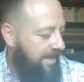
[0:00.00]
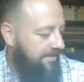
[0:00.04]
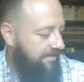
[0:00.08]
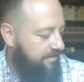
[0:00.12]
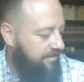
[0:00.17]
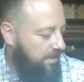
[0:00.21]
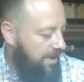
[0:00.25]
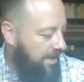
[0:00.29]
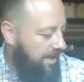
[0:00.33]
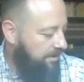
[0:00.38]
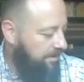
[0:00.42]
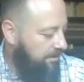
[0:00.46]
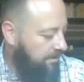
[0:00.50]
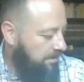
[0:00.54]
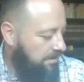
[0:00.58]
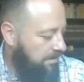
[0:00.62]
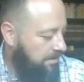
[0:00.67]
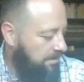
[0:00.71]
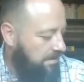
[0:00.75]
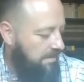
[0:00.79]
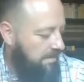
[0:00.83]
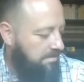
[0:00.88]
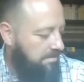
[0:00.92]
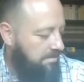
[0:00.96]
I've read
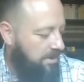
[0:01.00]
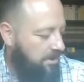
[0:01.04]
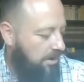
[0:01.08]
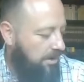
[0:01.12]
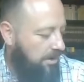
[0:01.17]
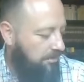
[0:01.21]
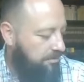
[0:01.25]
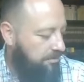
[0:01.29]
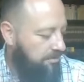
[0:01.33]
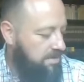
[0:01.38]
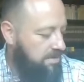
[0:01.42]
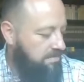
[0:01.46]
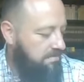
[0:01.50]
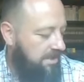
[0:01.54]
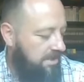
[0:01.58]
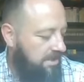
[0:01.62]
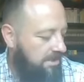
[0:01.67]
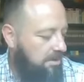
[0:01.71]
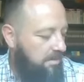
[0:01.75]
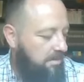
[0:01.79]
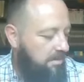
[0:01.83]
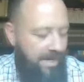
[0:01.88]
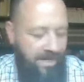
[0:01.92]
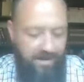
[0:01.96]
your MacArthur's
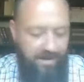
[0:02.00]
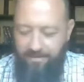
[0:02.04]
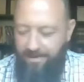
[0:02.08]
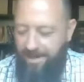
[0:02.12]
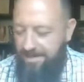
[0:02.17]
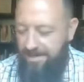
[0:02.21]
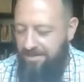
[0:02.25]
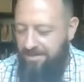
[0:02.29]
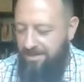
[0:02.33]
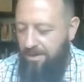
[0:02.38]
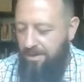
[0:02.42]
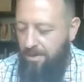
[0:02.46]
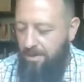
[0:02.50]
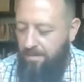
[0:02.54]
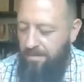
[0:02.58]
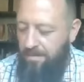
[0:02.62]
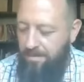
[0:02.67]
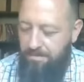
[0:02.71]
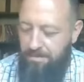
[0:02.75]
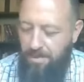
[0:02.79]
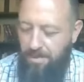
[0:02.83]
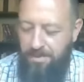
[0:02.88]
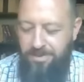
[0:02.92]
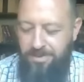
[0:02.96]
Millennial Manifesto,
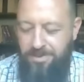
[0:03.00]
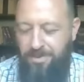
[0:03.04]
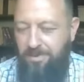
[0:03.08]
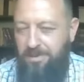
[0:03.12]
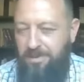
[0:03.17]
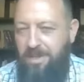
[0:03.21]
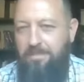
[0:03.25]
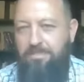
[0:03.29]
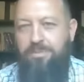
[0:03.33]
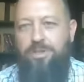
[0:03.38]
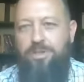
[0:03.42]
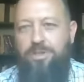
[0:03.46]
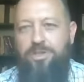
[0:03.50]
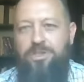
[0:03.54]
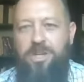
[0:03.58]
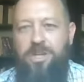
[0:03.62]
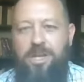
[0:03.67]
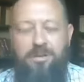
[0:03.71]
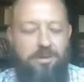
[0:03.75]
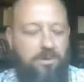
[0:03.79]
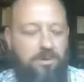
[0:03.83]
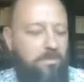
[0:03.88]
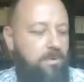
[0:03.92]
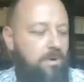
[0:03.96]
most certainly
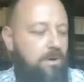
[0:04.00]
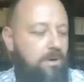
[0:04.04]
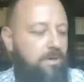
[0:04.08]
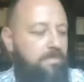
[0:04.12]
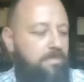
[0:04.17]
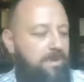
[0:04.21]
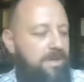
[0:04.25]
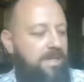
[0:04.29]
appreciate your work.